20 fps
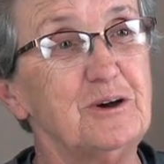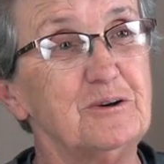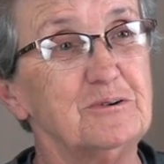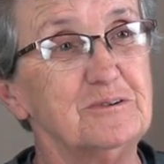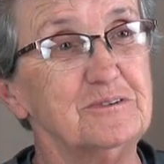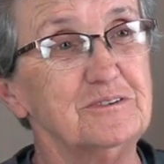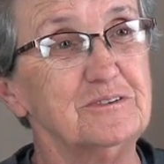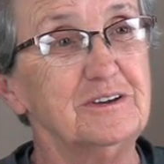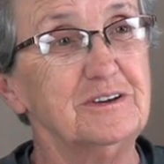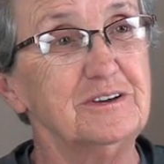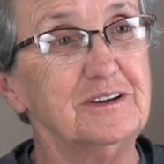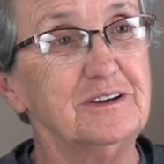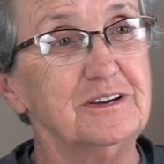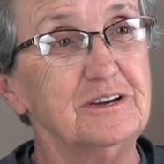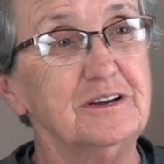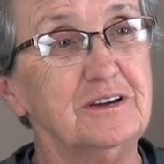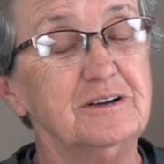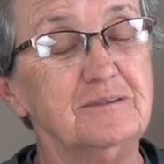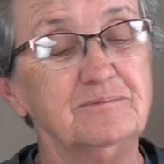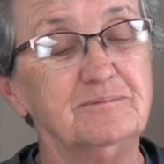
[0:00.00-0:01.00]
It's
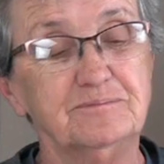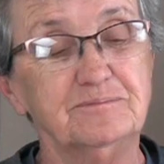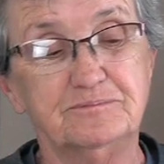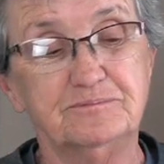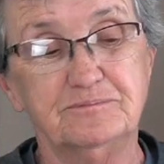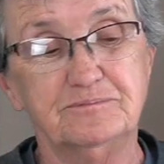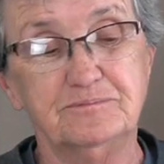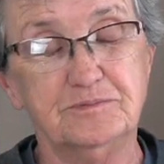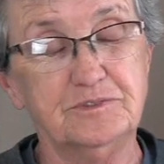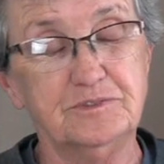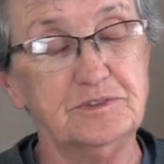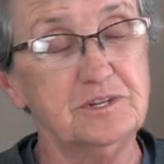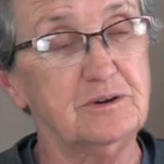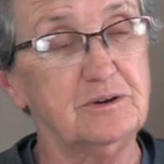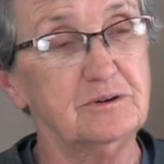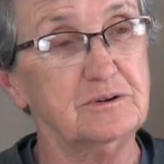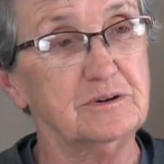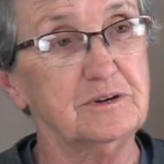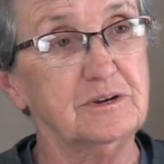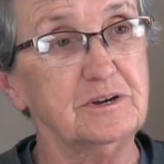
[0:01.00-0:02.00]
addition, subtraction,
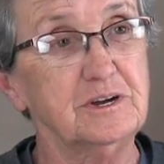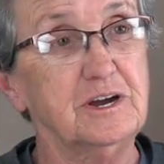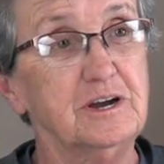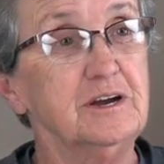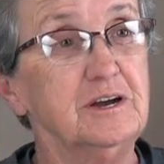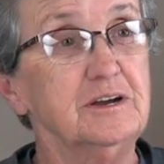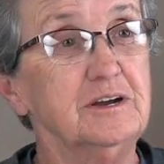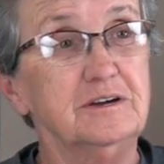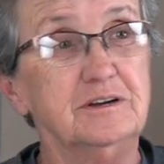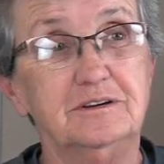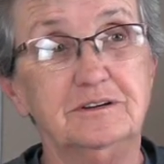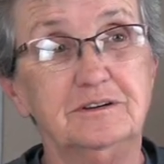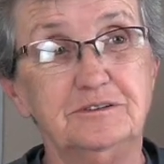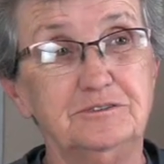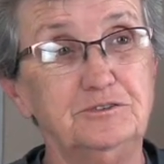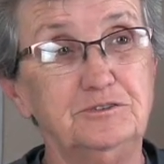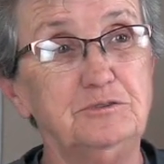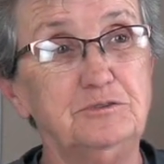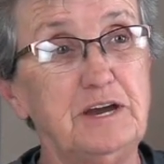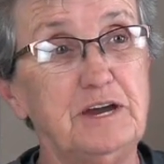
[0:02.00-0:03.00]
multiplication, and division.
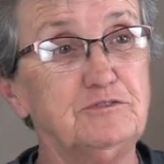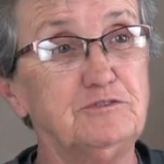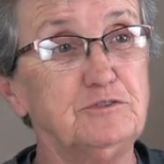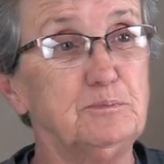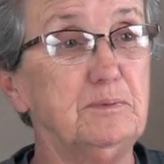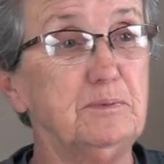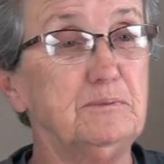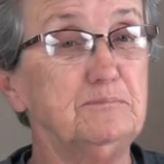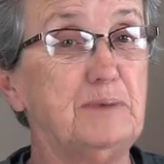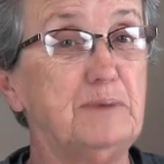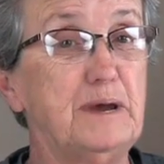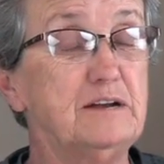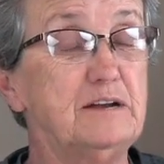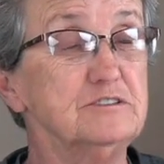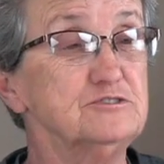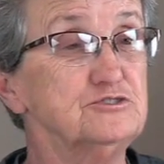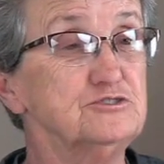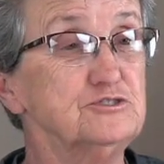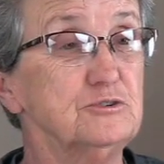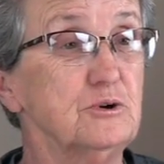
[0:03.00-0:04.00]
You have to
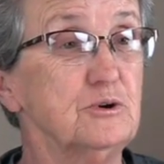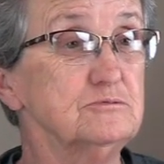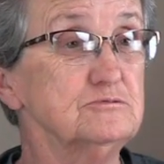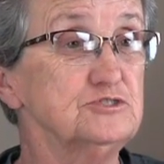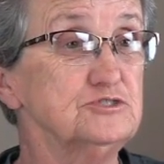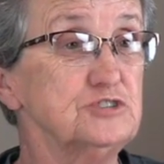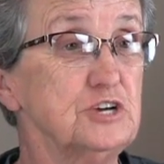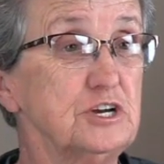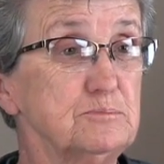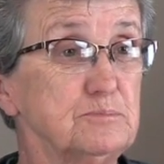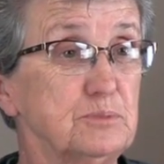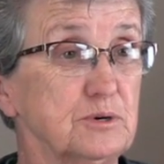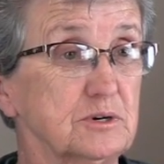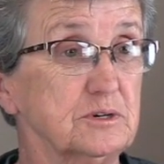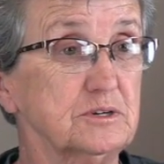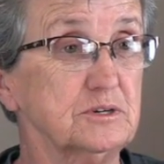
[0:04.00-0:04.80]
balance your own checkbook,